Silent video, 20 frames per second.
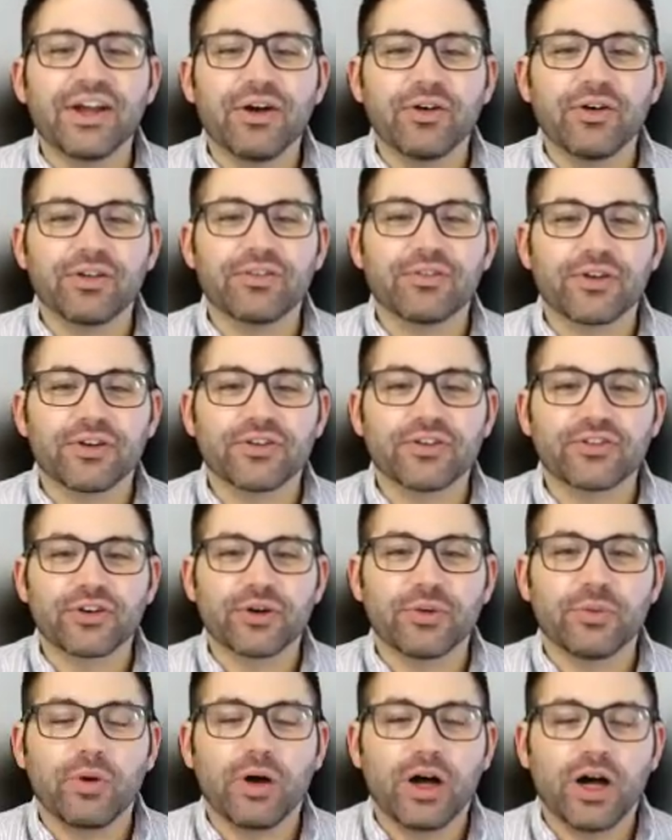going for a
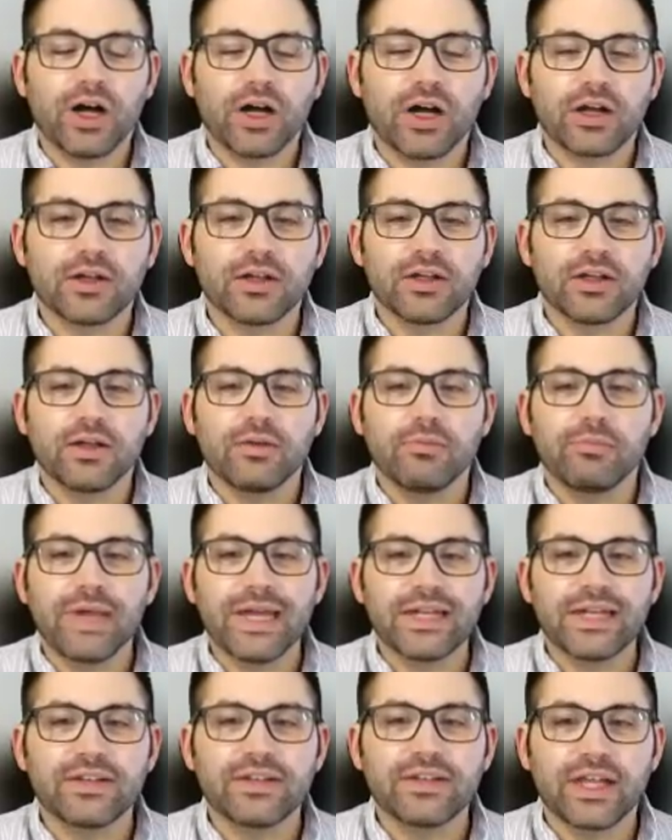short walk,
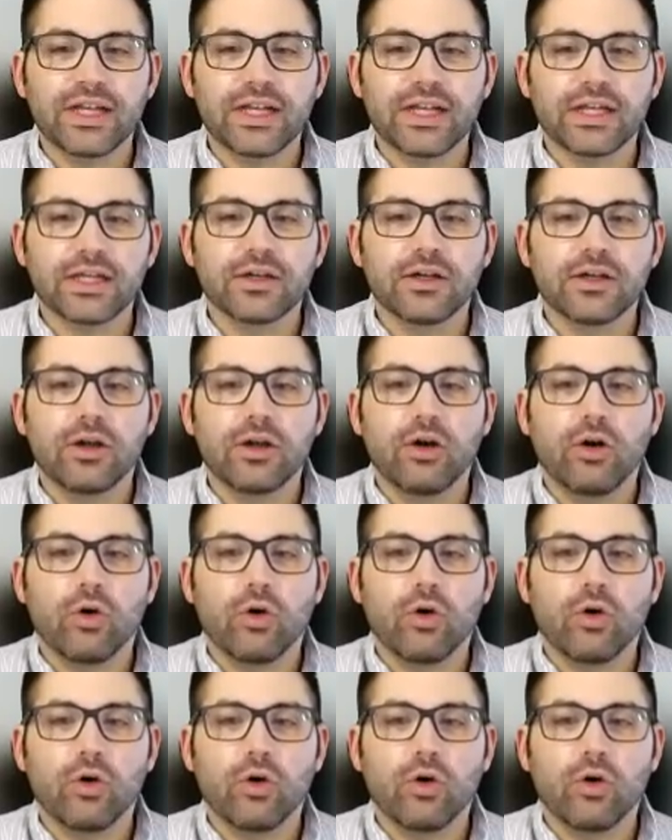meditating,